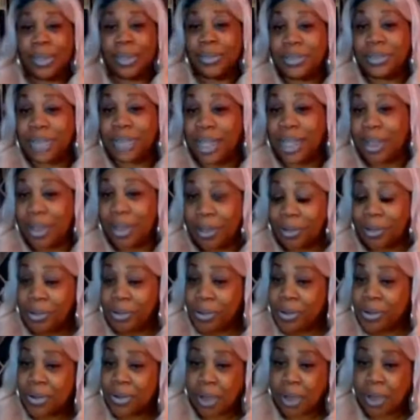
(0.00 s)
their
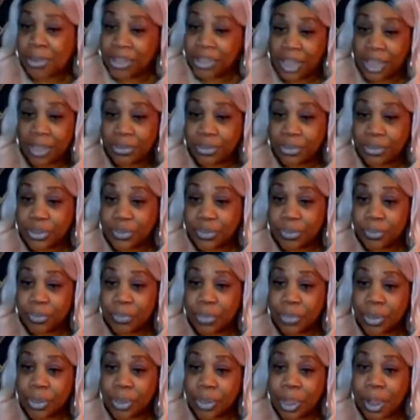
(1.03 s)
gifts.
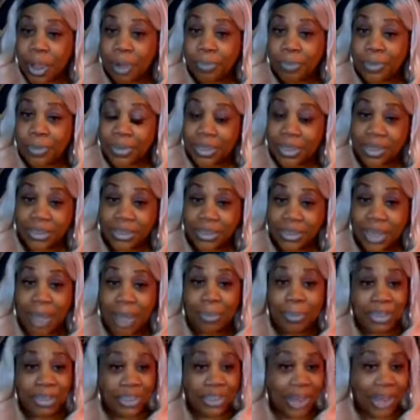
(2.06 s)
Because
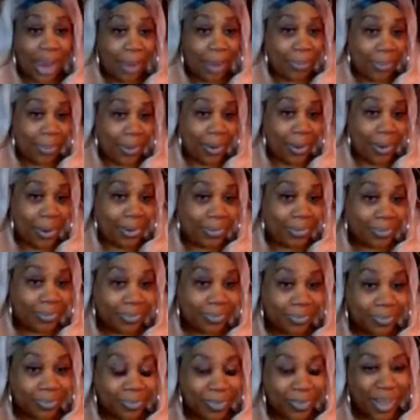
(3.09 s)
I'm a shopper,
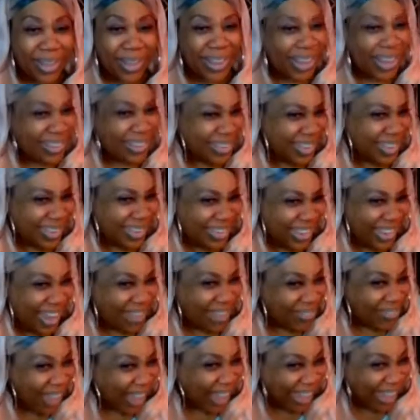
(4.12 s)
and I think
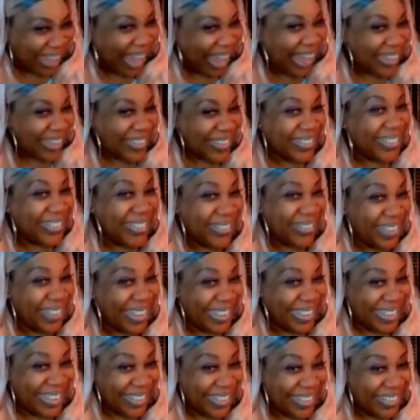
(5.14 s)
y'all like kind of
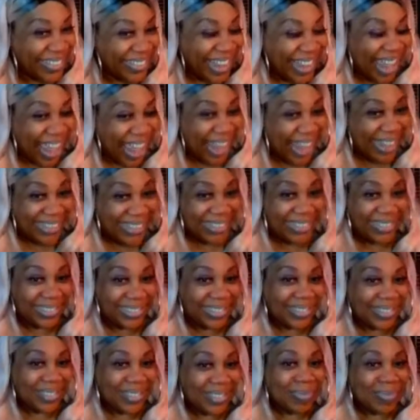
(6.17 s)
already know
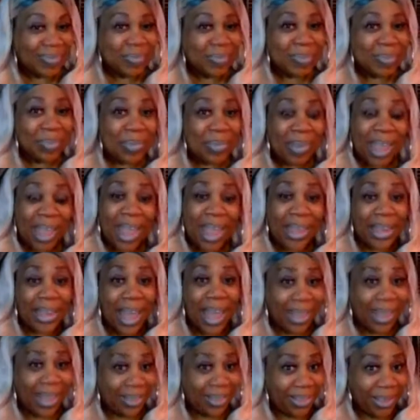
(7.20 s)
that. And
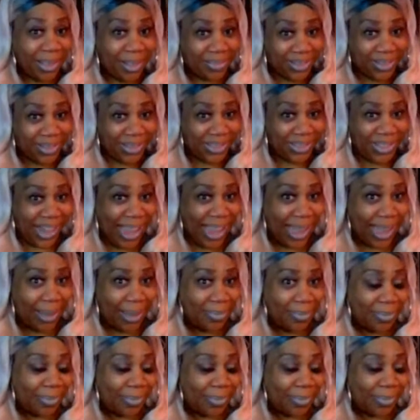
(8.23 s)
I love to shop.
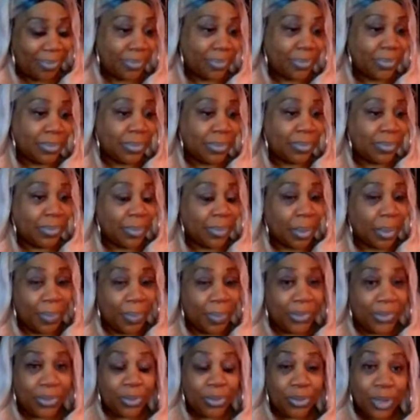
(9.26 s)

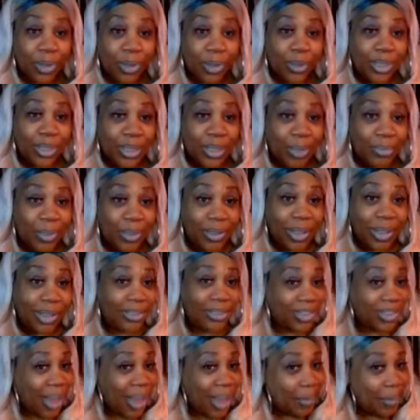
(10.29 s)
But you know something
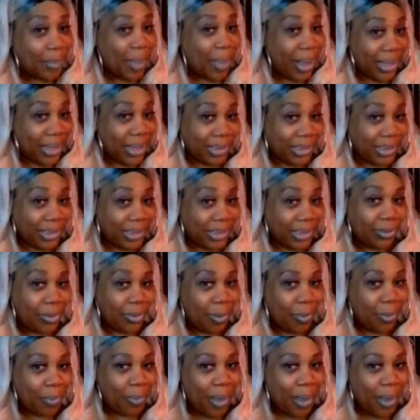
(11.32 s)
that y'all might not
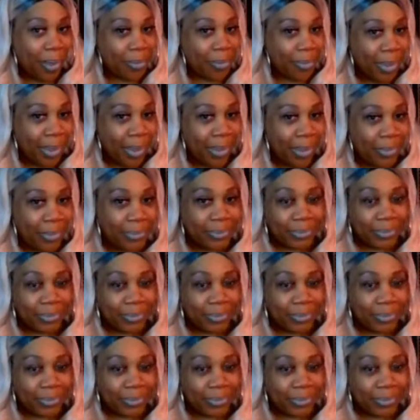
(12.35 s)
know about me?